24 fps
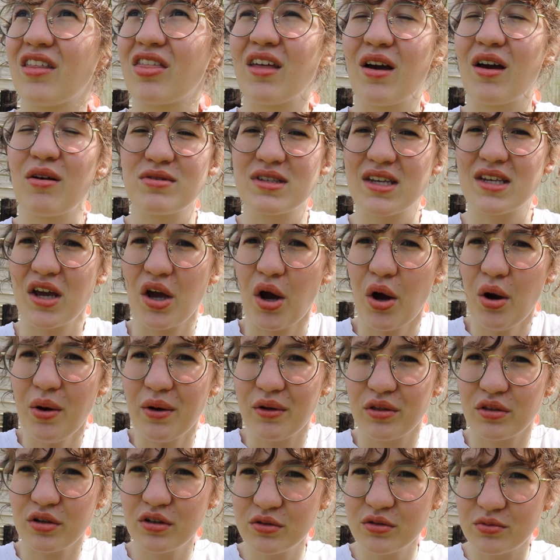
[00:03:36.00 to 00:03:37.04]
I was like, oh, a
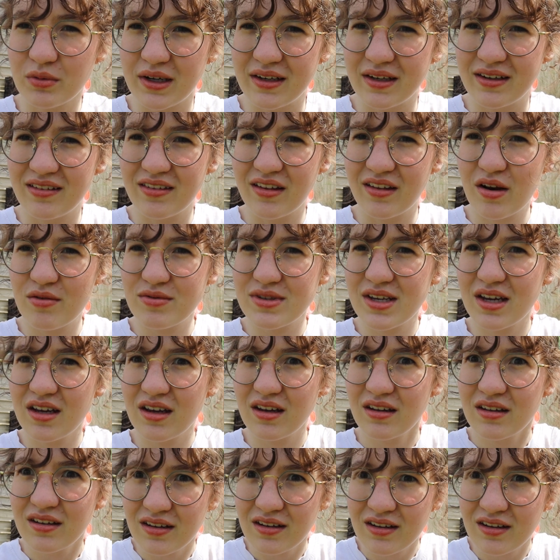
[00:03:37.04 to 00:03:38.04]
third one, and then I was like,